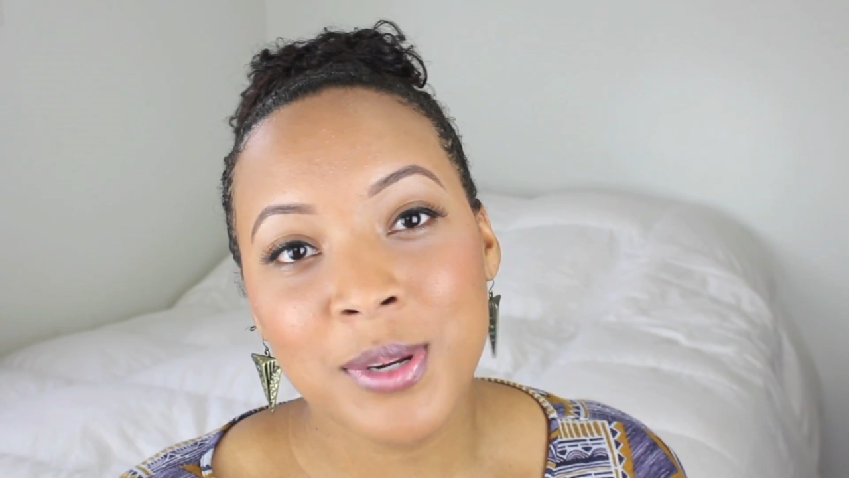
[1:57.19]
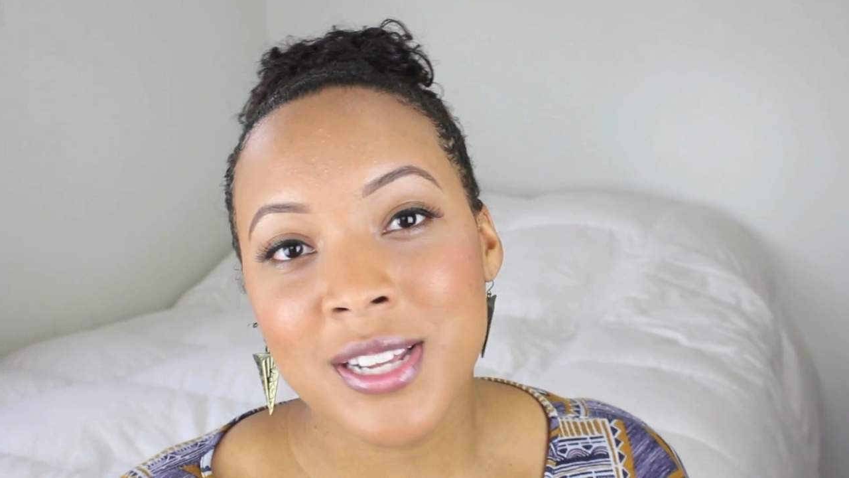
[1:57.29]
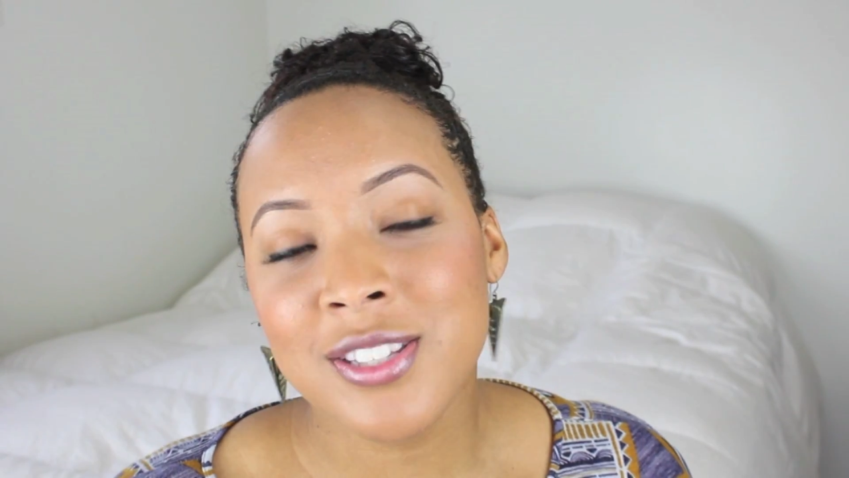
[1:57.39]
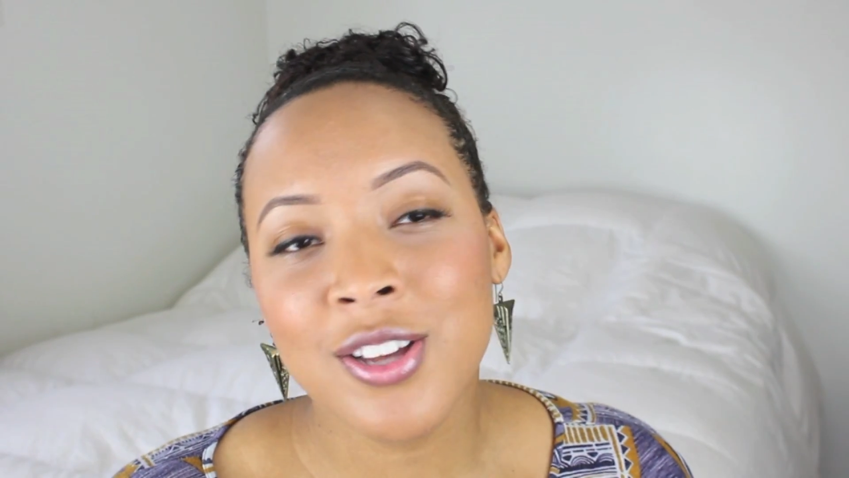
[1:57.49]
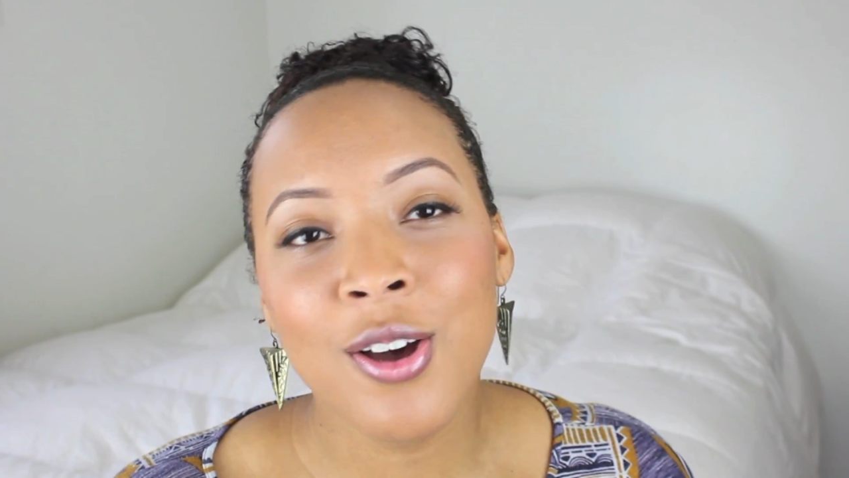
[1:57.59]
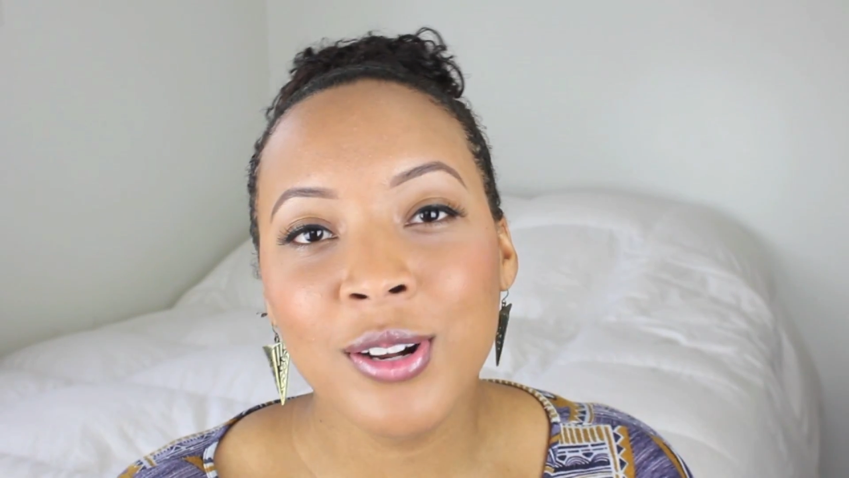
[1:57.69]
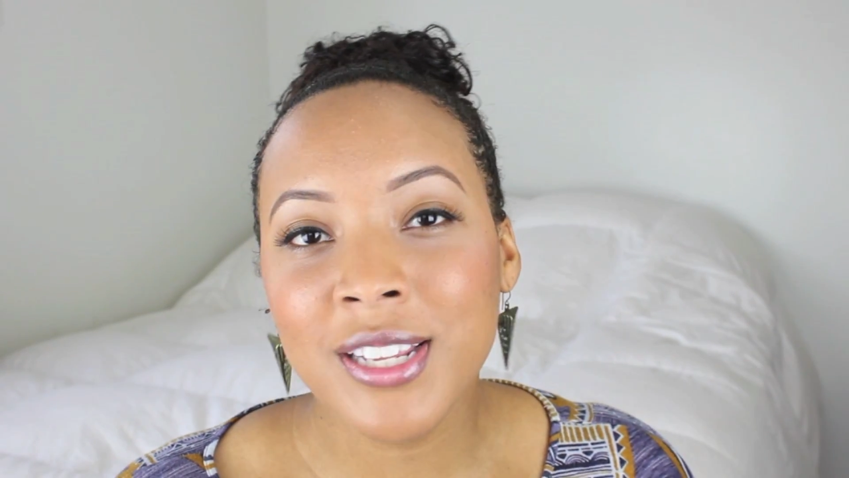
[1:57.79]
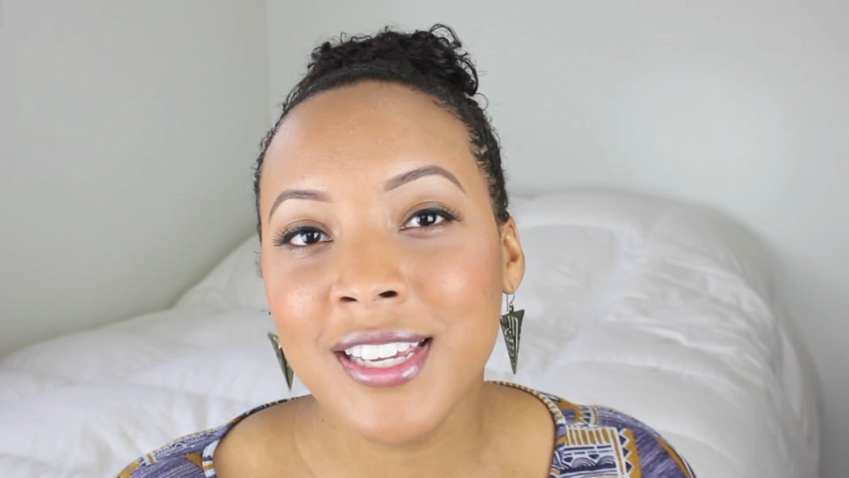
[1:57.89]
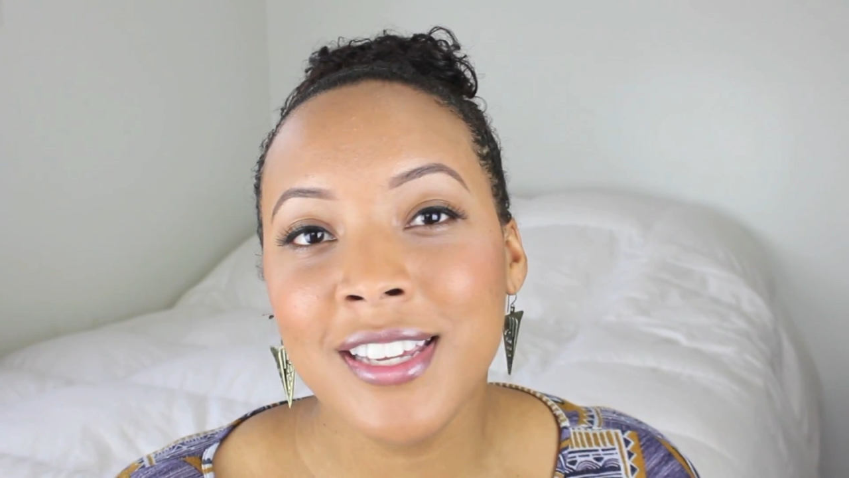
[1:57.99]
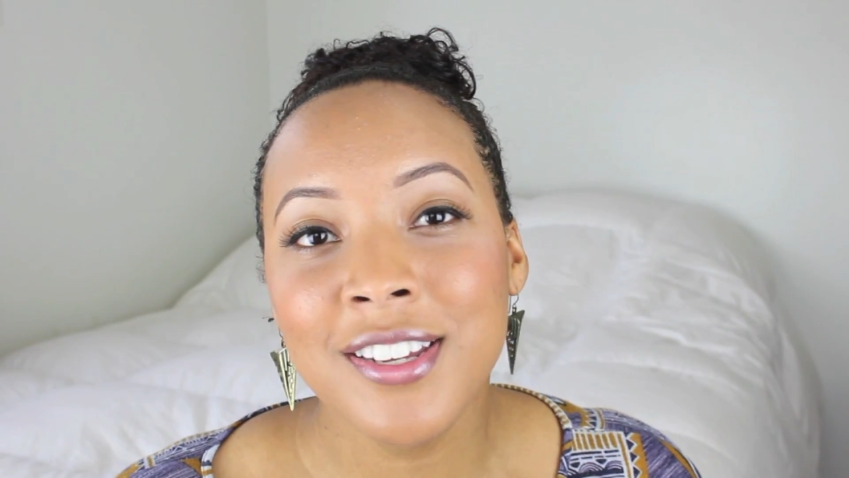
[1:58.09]
but it's
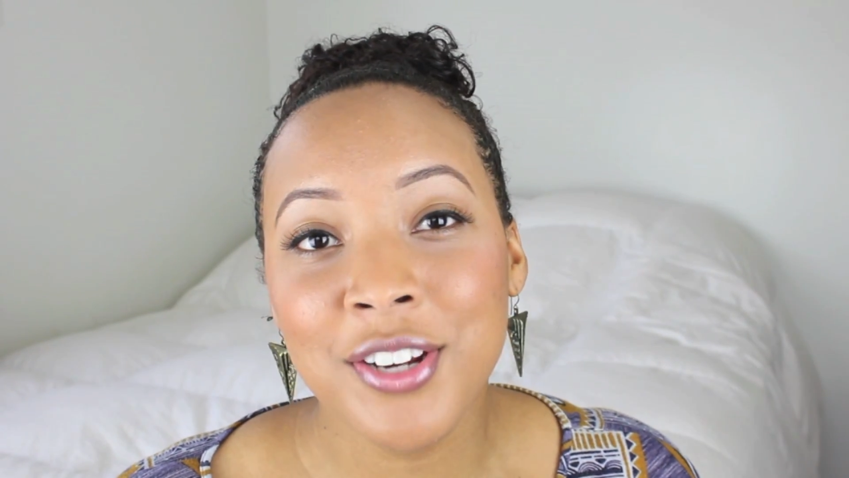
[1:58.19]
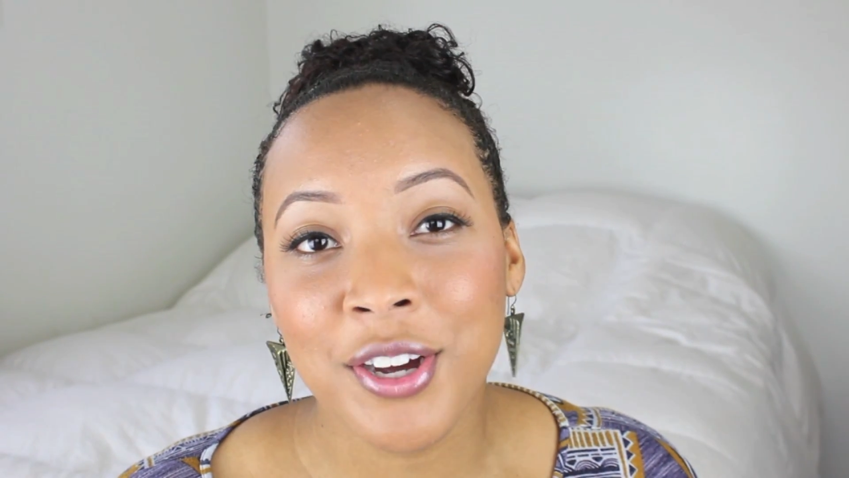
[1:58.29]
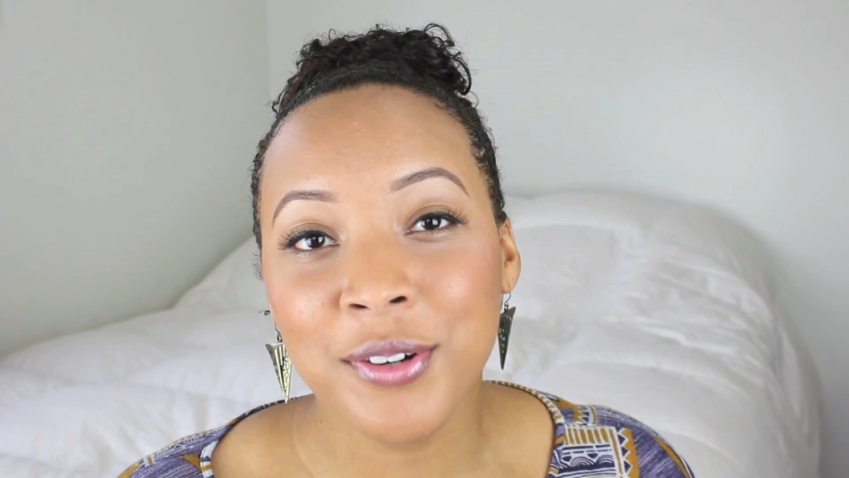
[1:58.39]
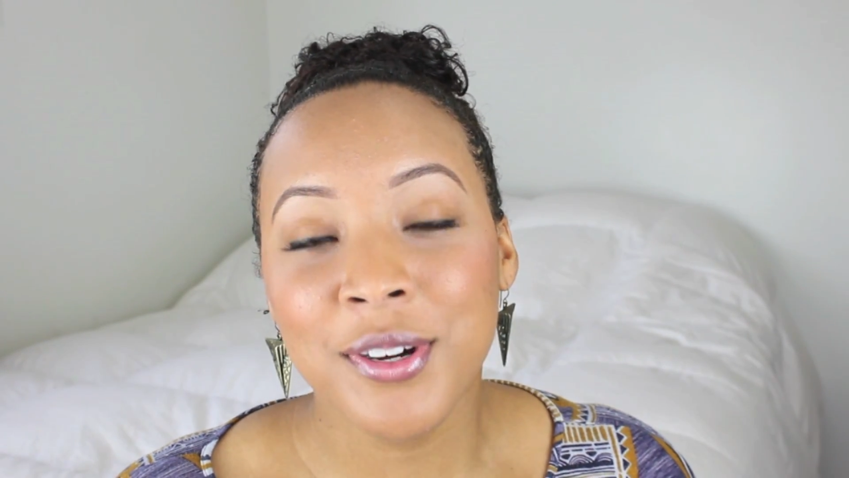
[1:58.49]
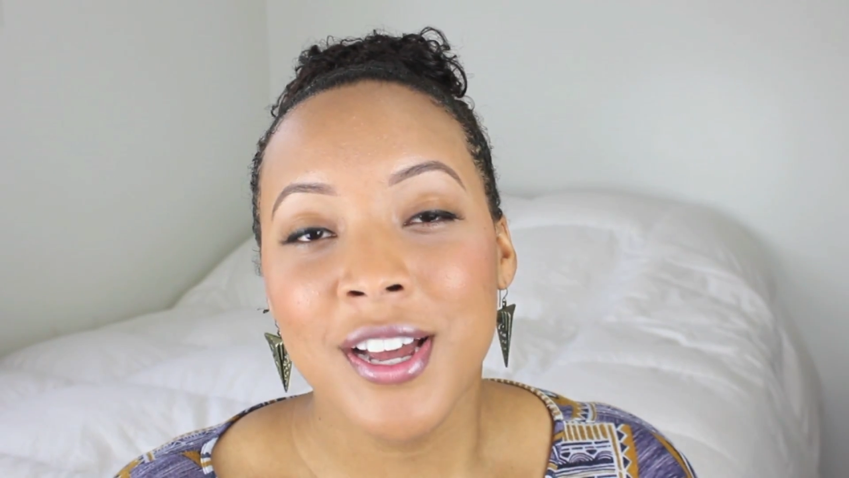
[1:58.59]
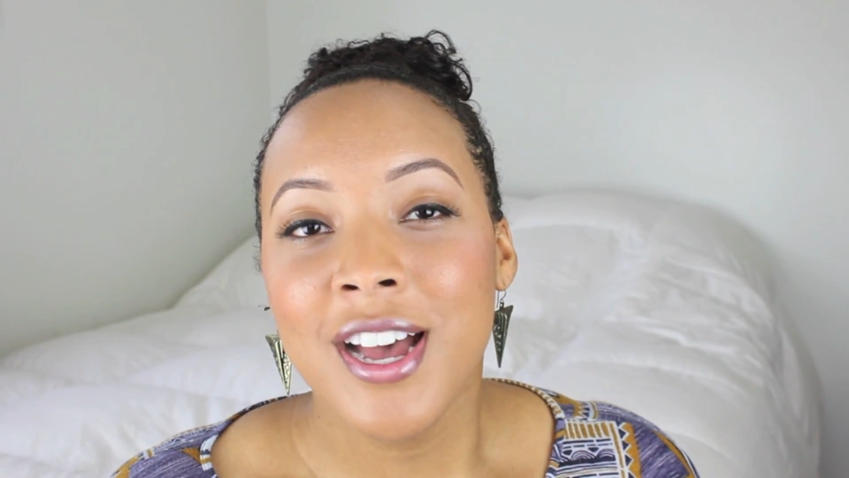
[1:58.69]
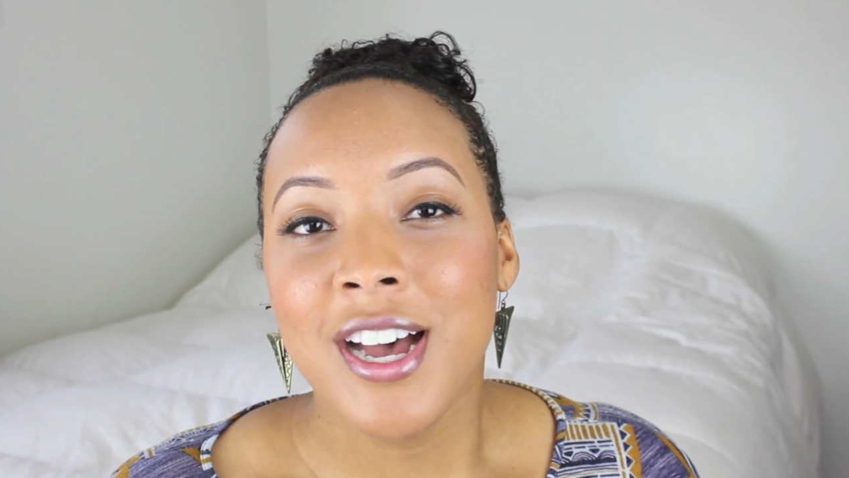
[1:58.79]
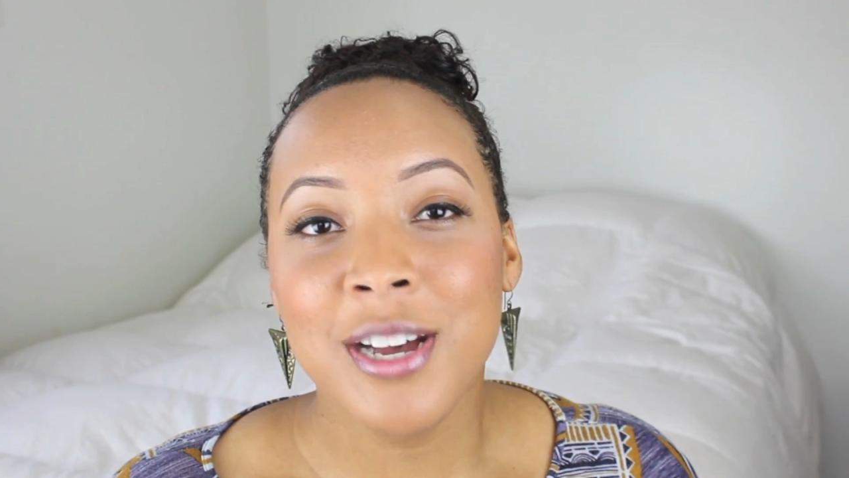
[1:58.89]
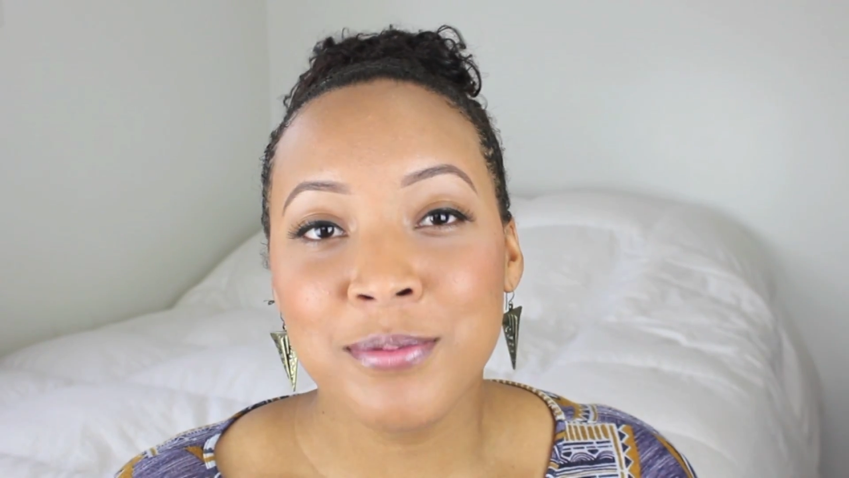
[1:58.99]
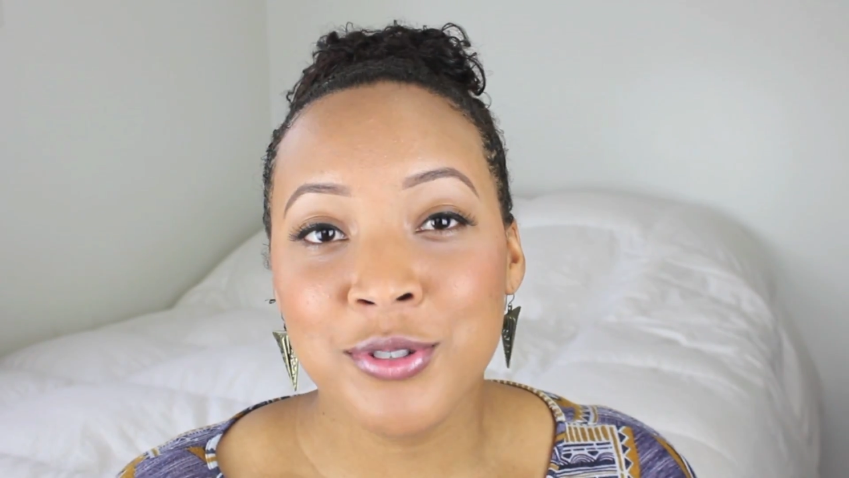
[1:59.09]
totally, you know,
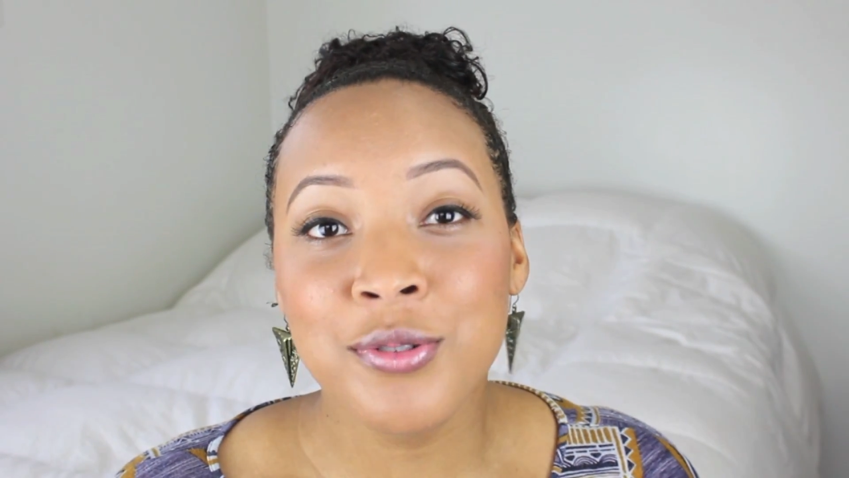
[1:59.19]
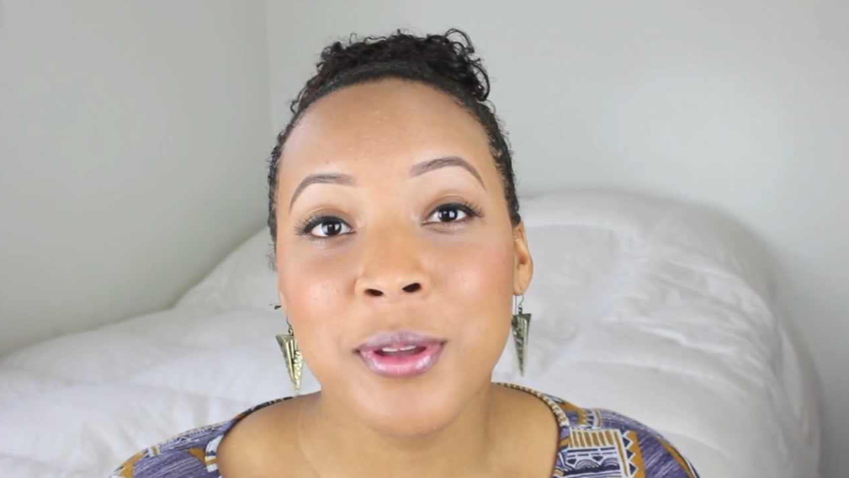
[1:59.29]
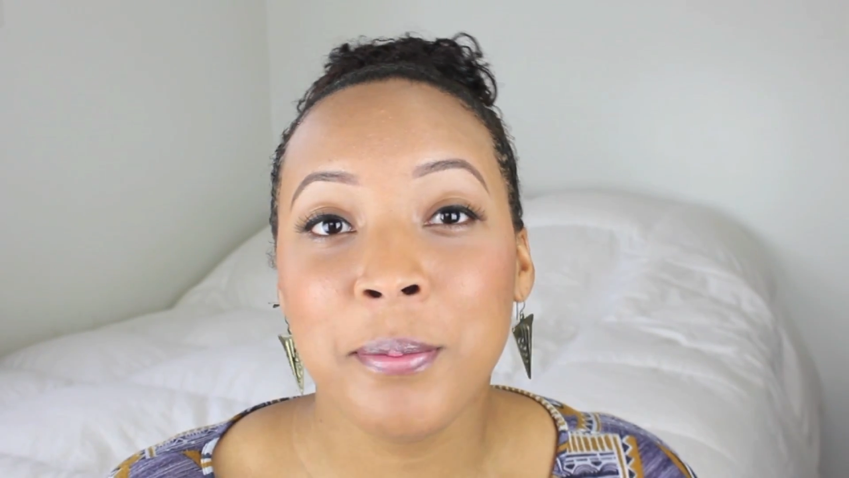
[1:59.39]
up to the